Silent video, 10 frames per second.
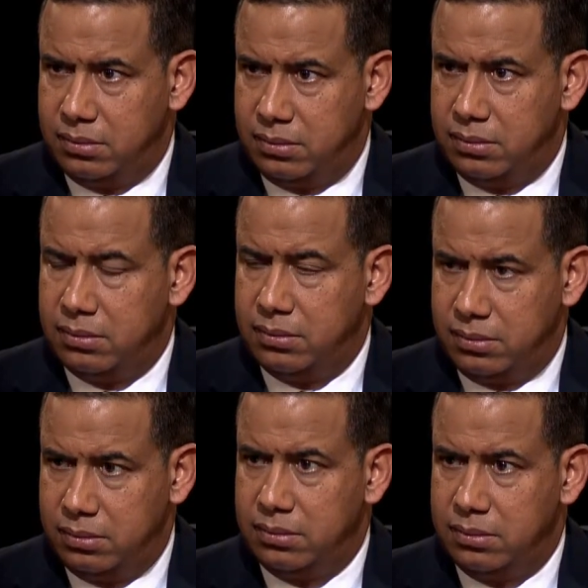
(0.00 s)
you from
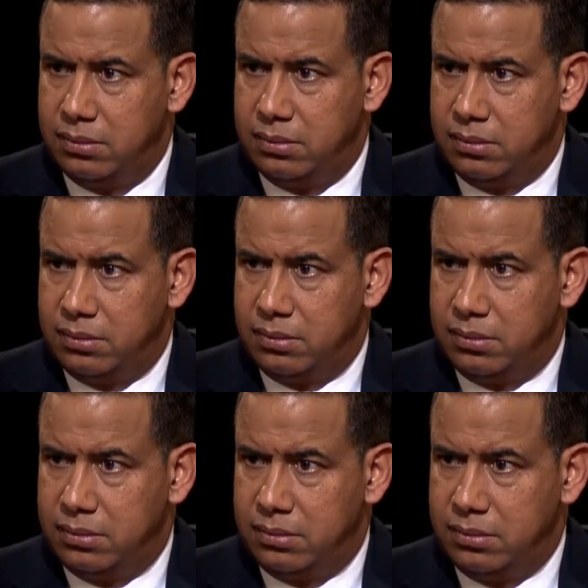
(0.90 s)
doing,
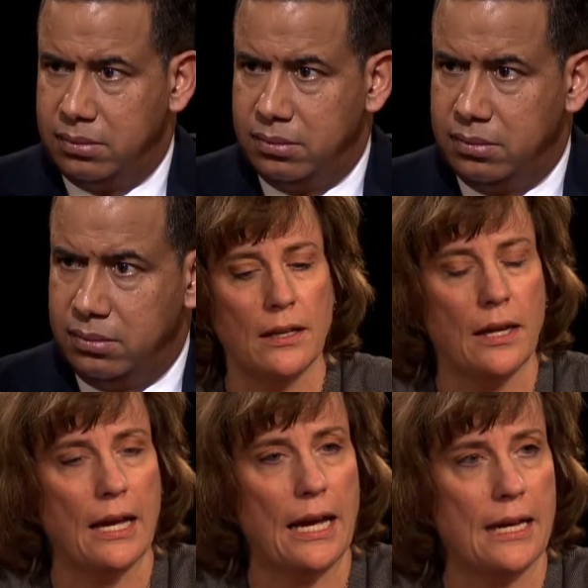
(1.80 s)
and then
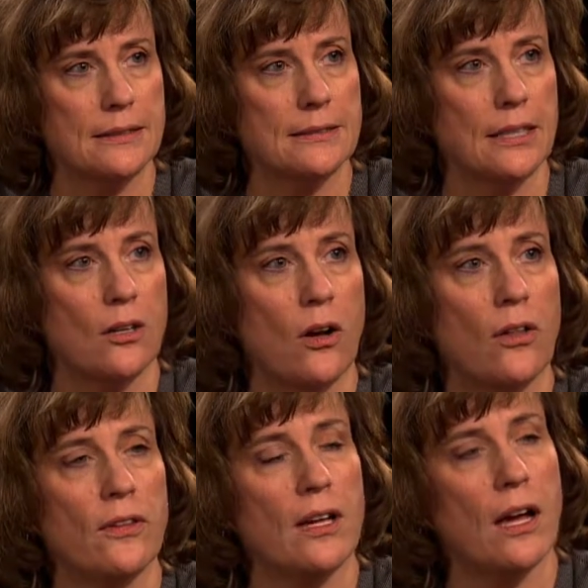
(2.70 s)
asking
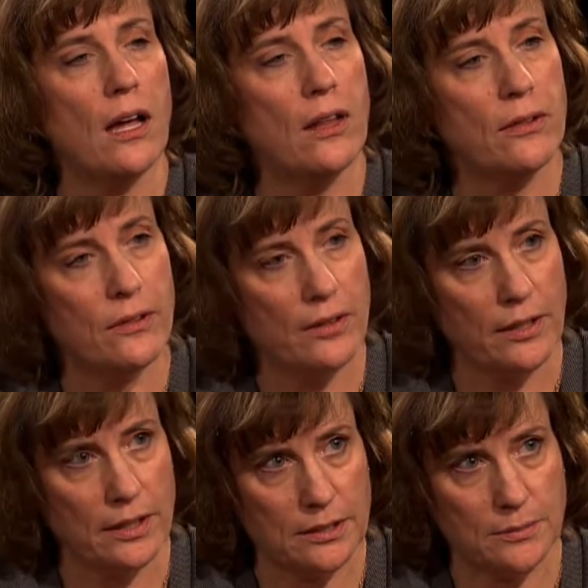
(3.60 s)
all the other
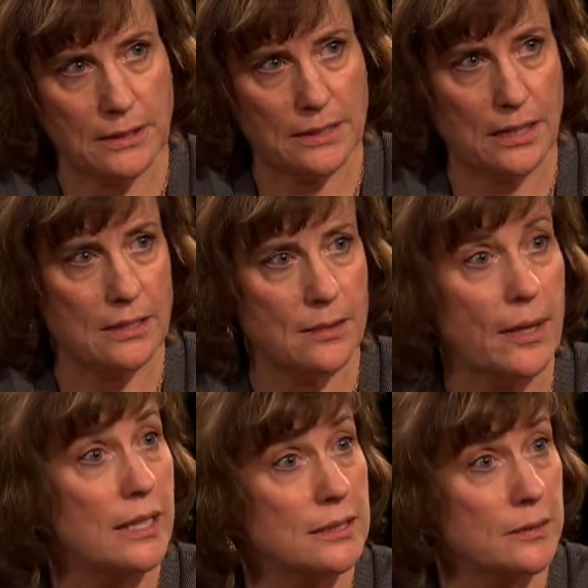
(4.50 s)
things besides the
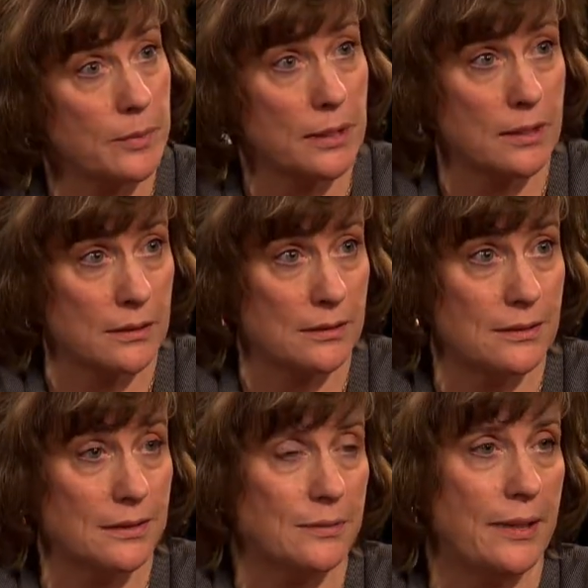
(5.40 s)
magic pill
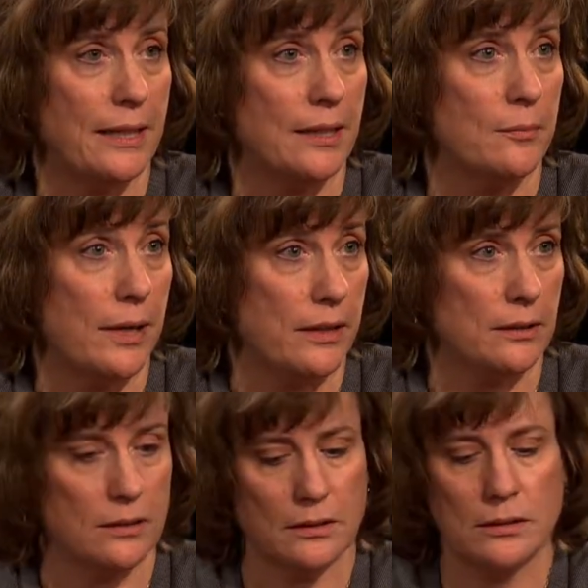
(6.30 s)
to make it
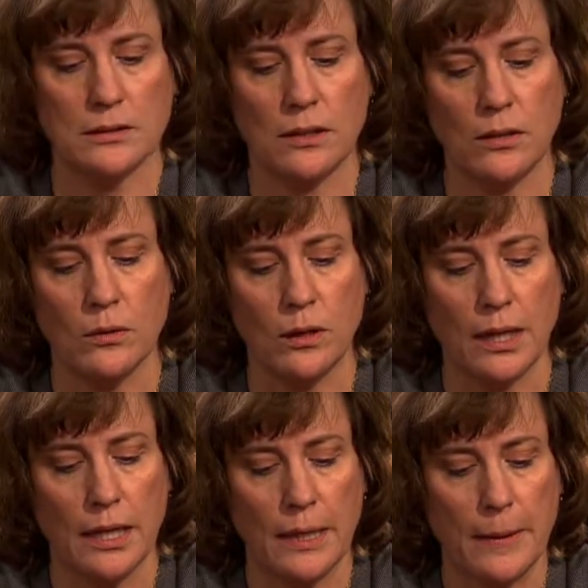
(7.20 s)
better. So
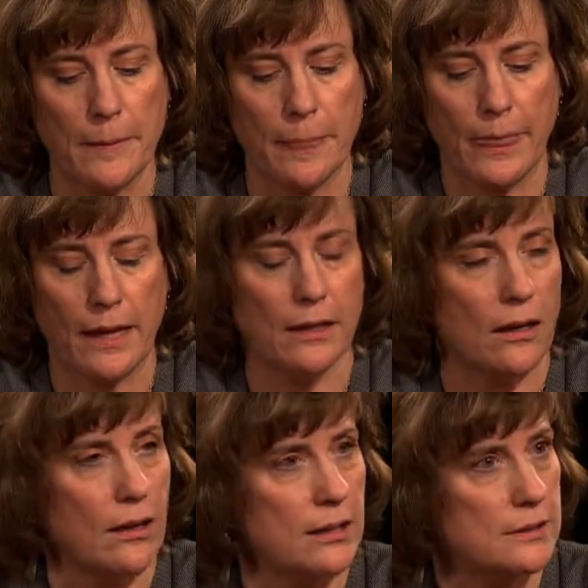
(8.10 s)
it,
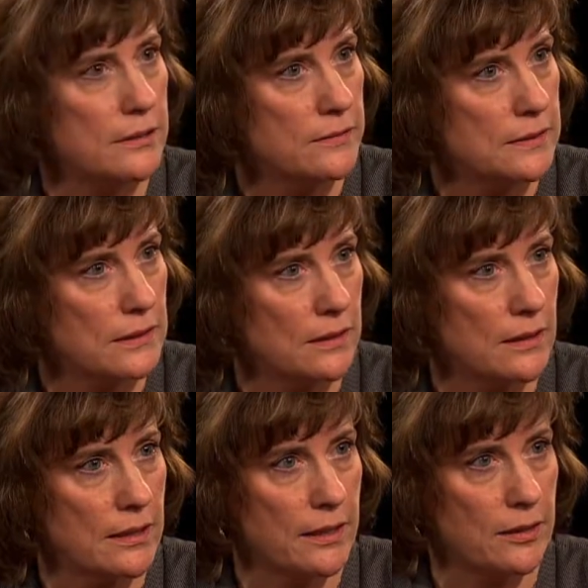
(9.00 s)
is there physical
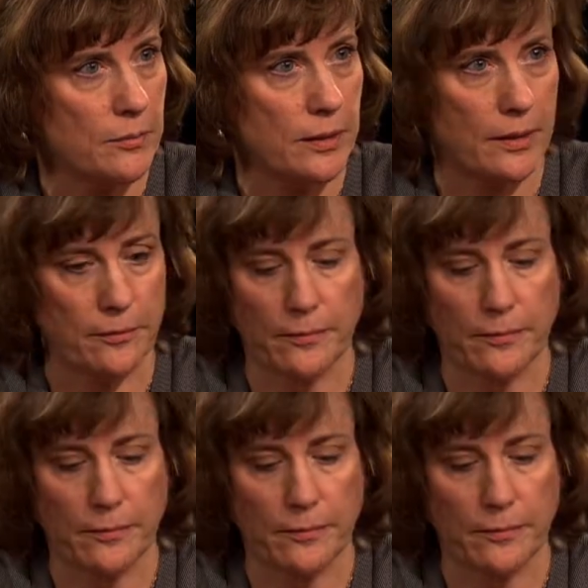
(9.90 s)
therapy?